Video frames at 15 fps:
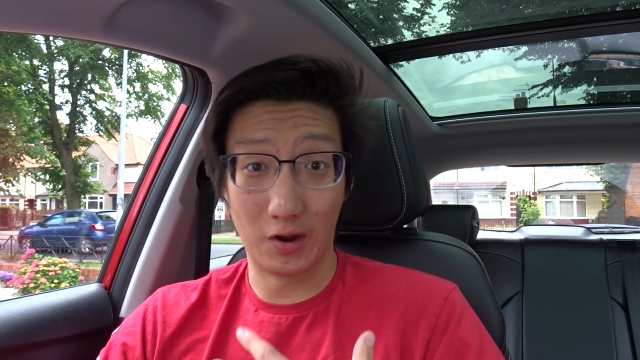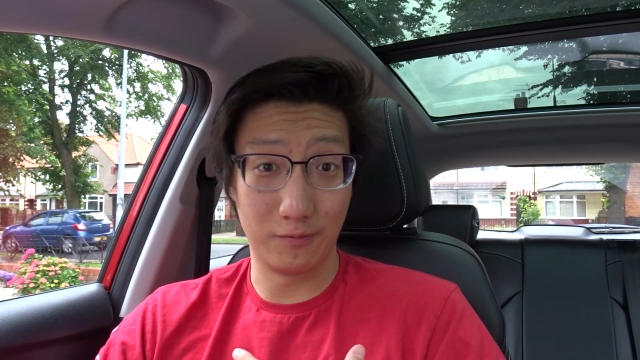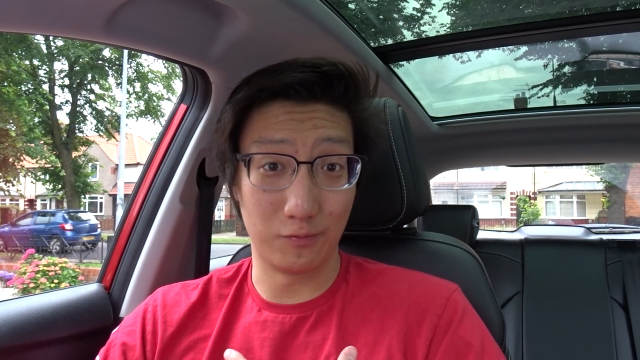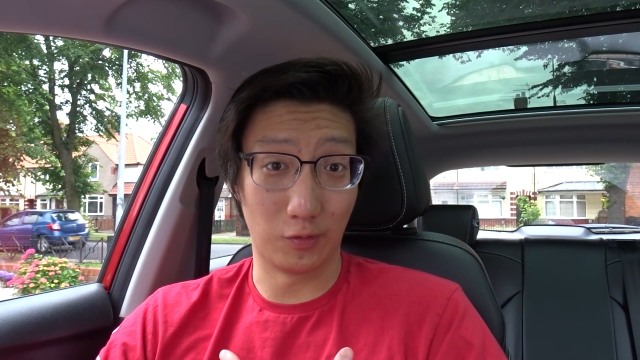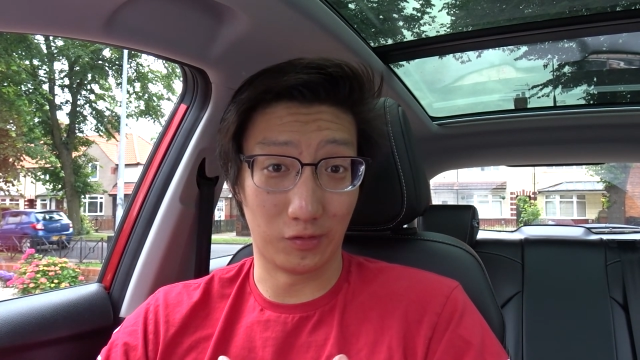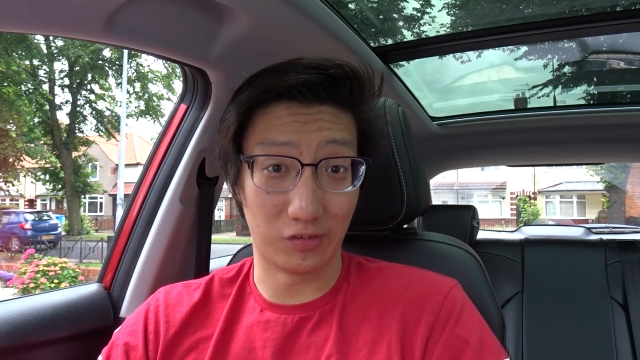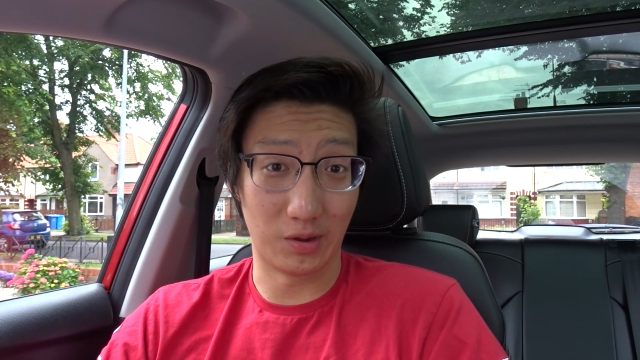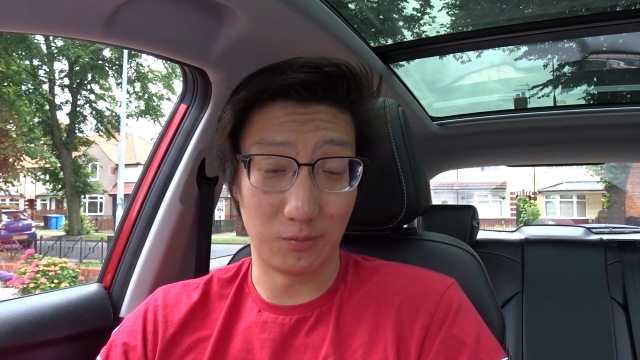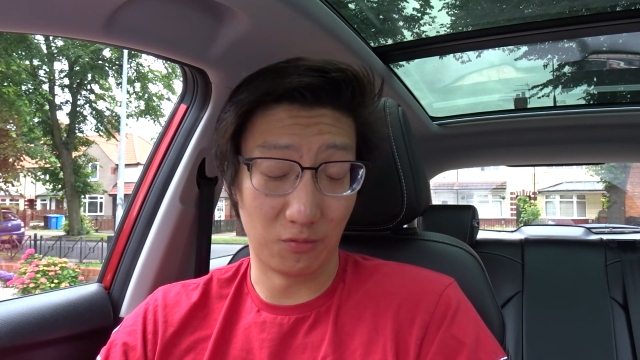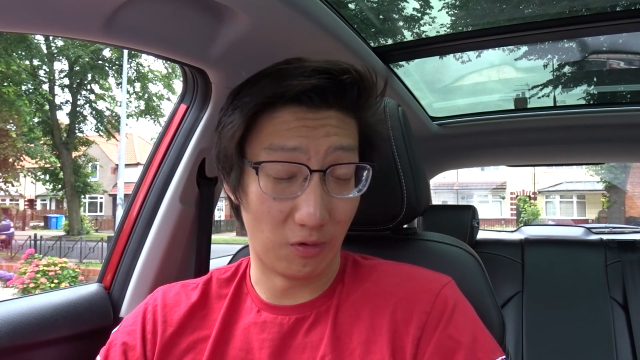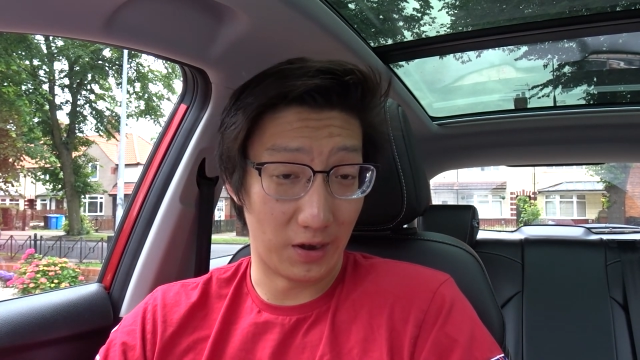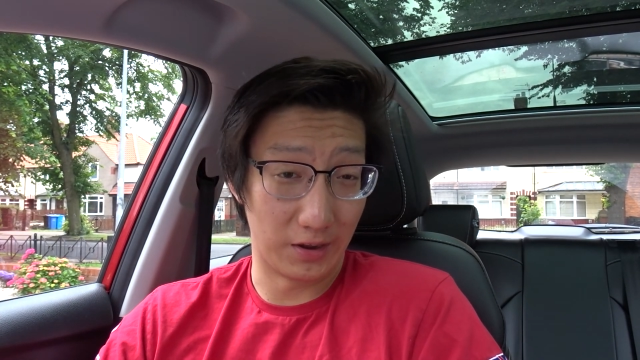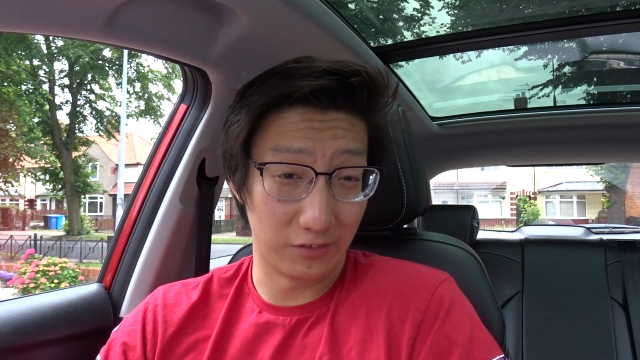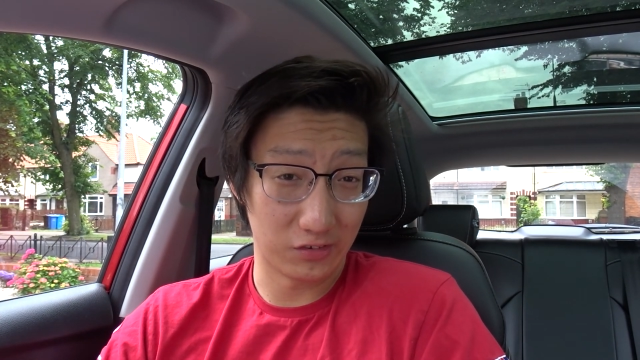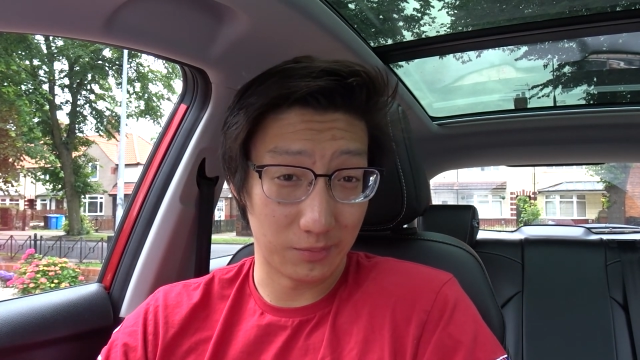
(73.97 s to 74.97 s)
for example
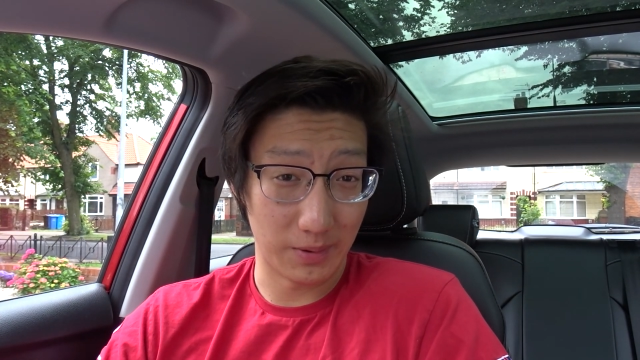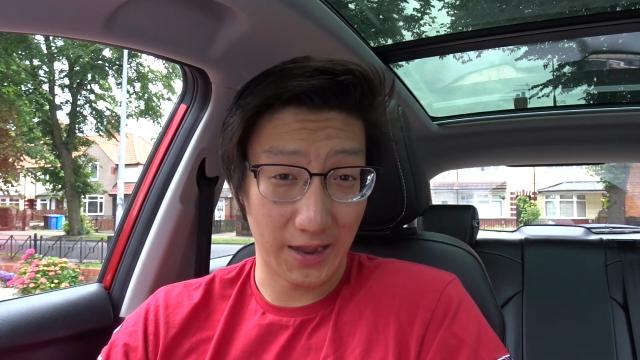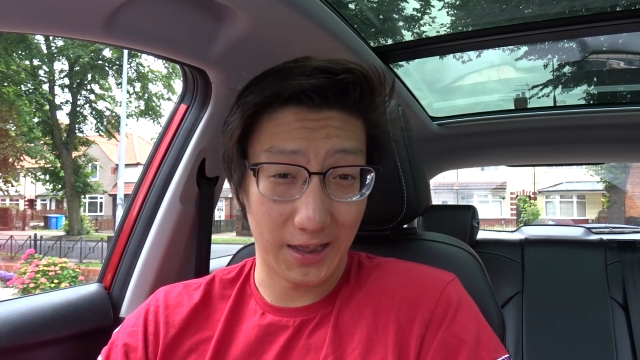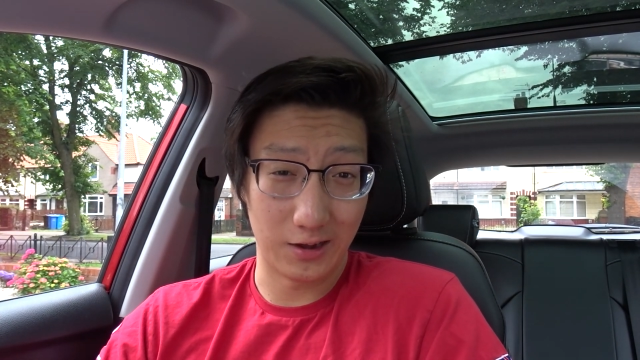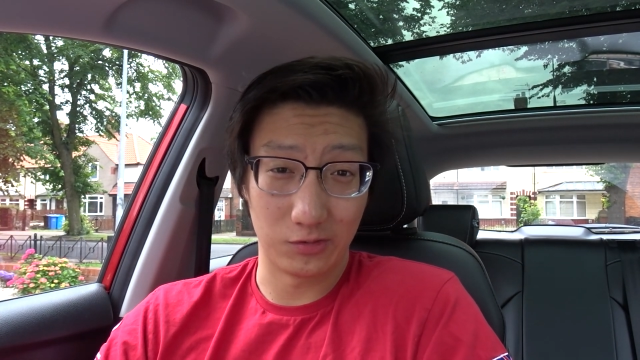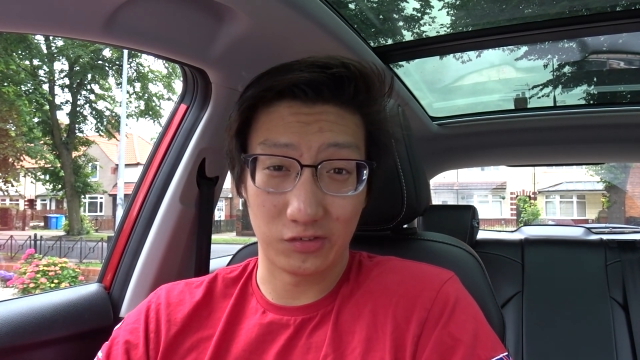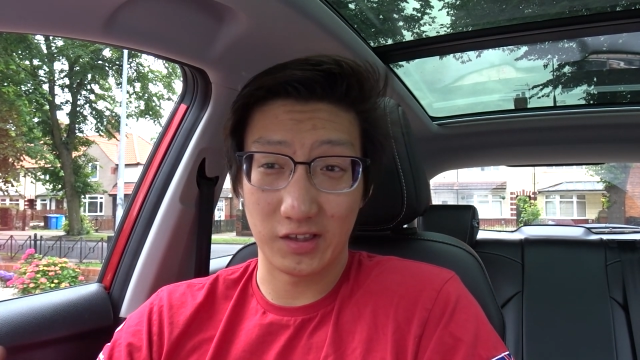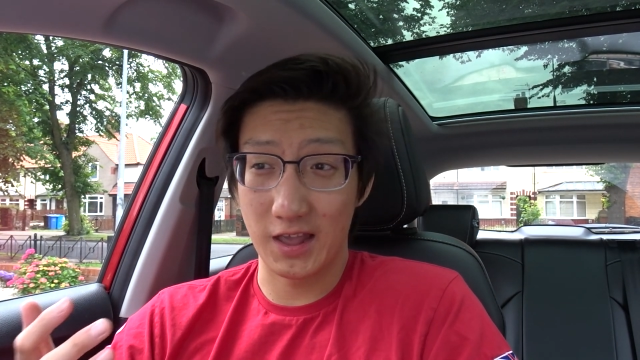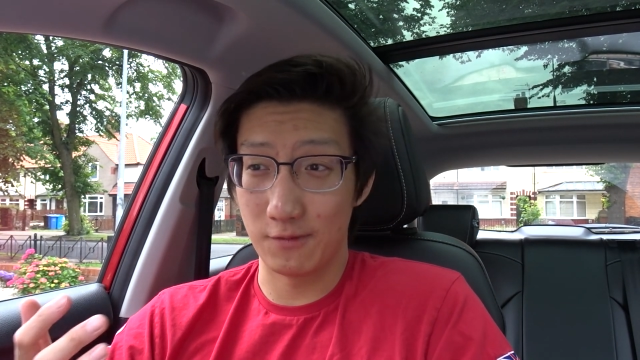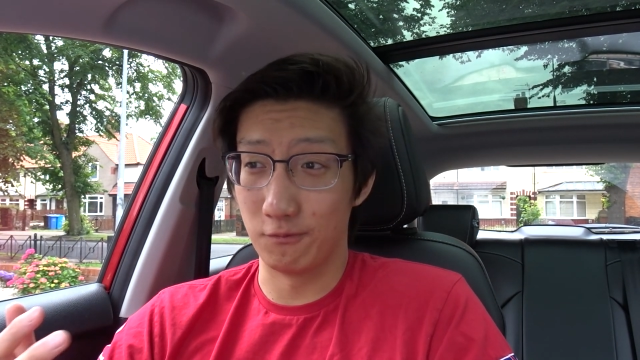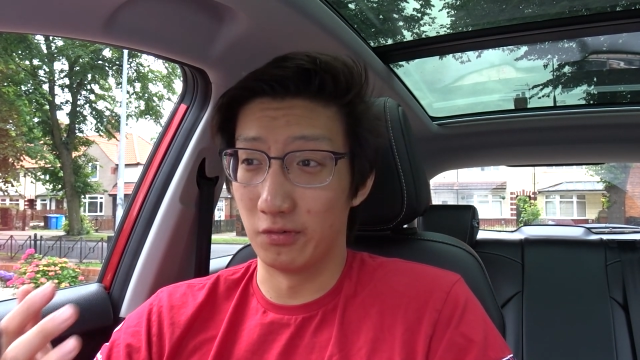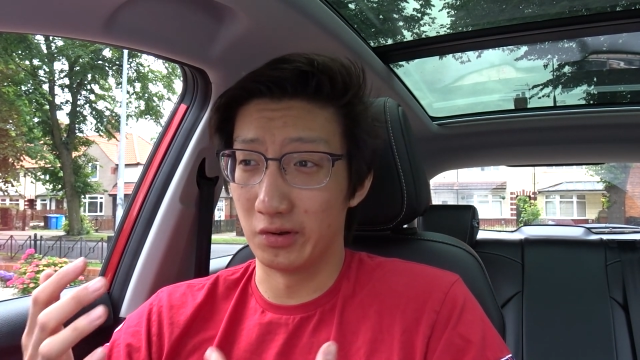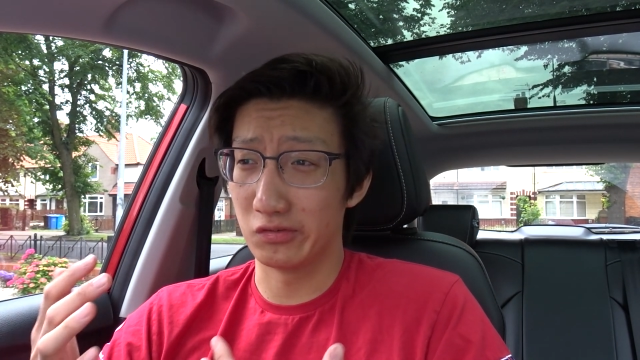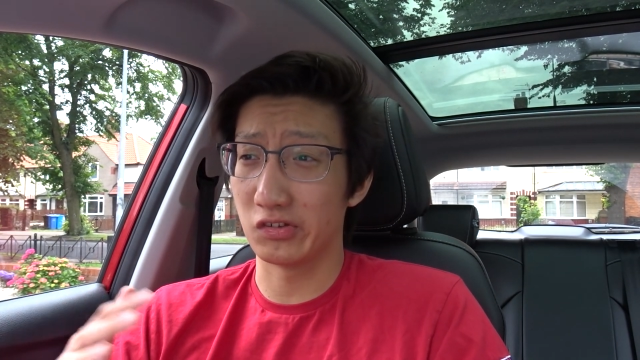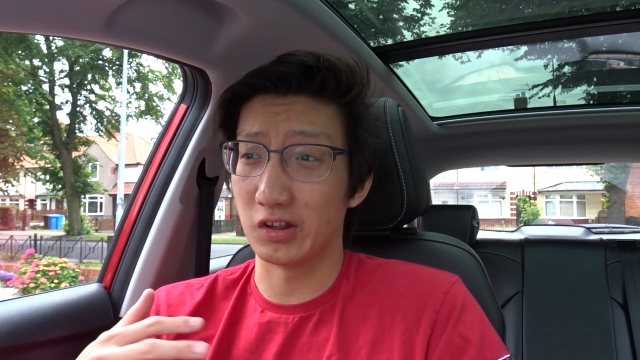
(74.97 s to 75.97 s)
right next to my house
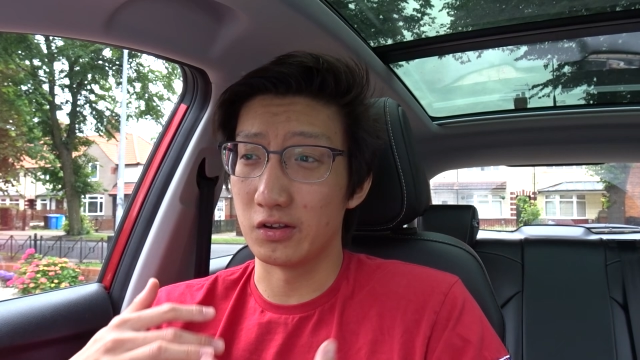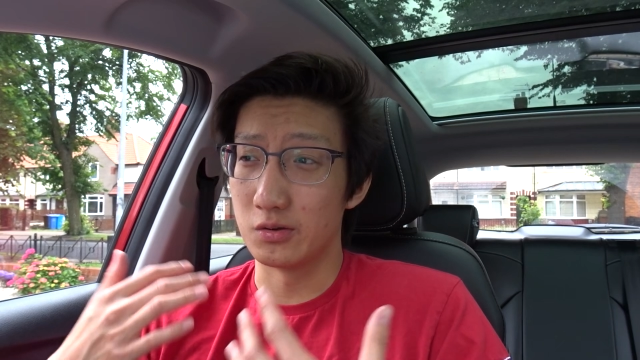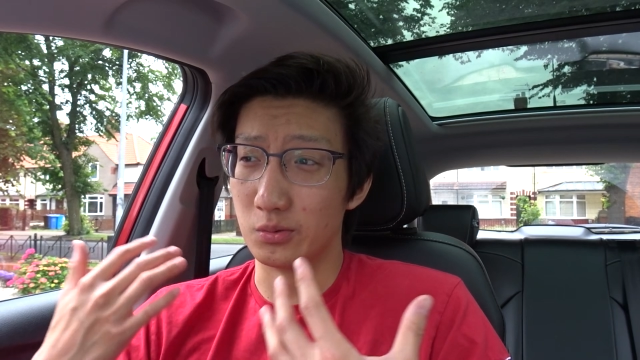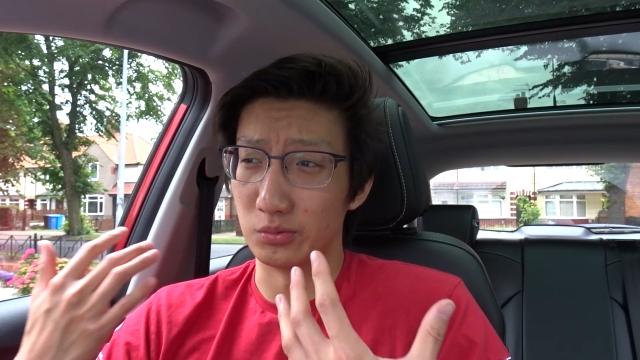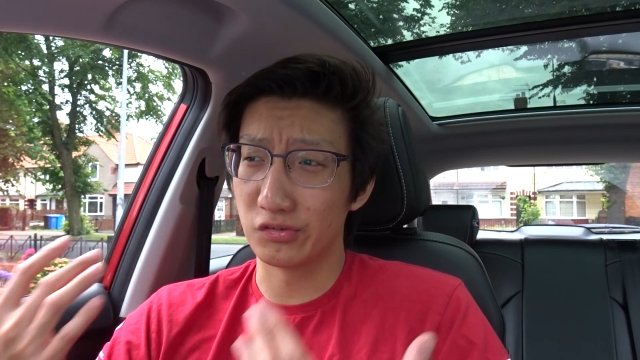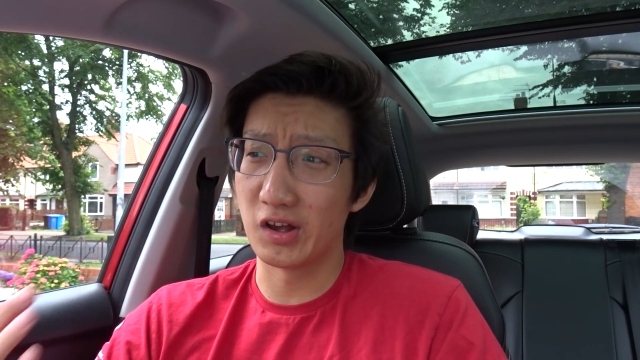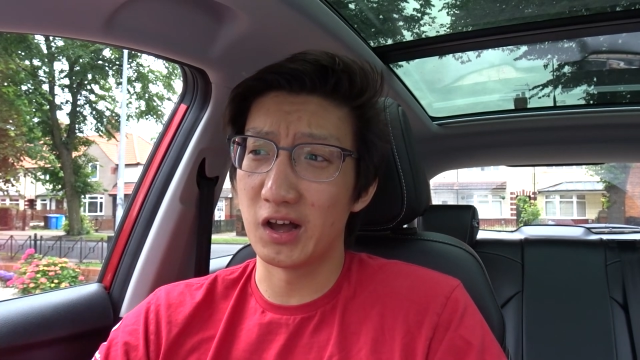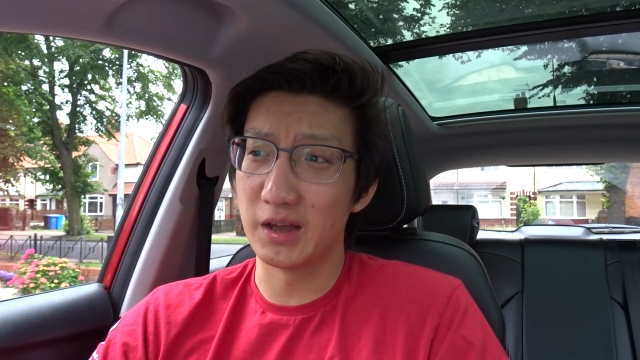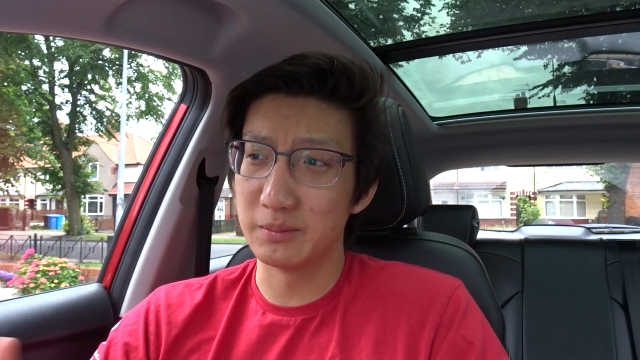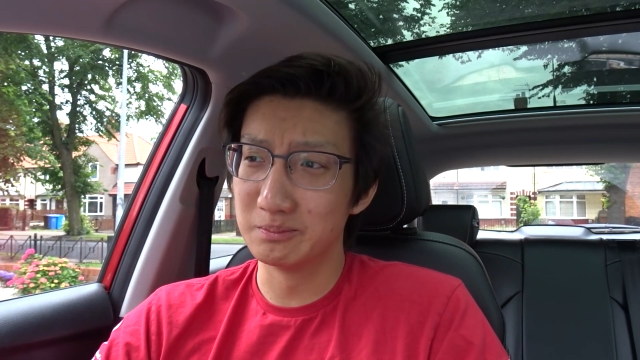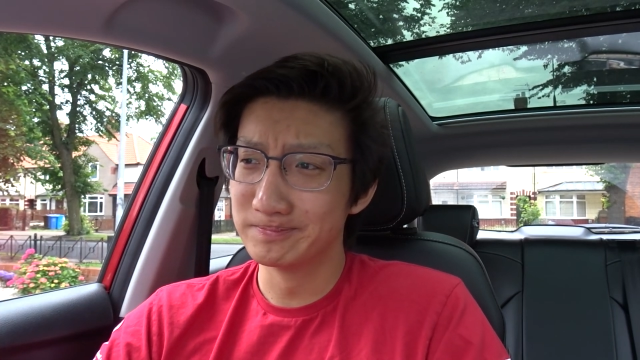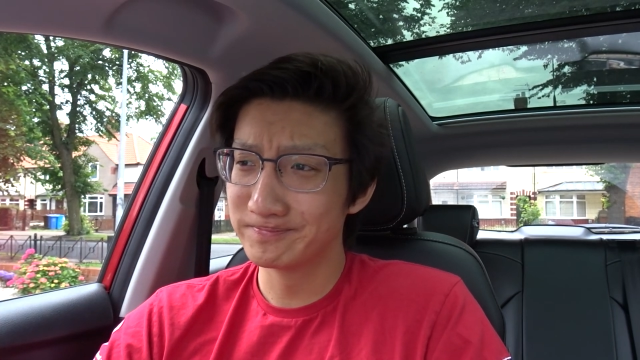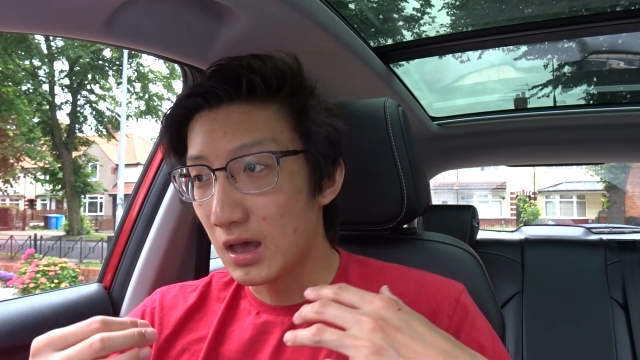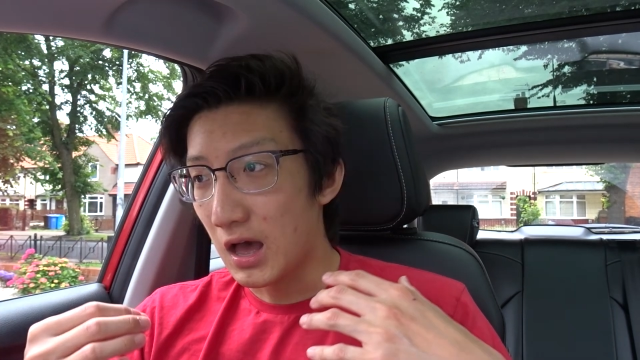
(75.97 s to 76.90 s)
every single time.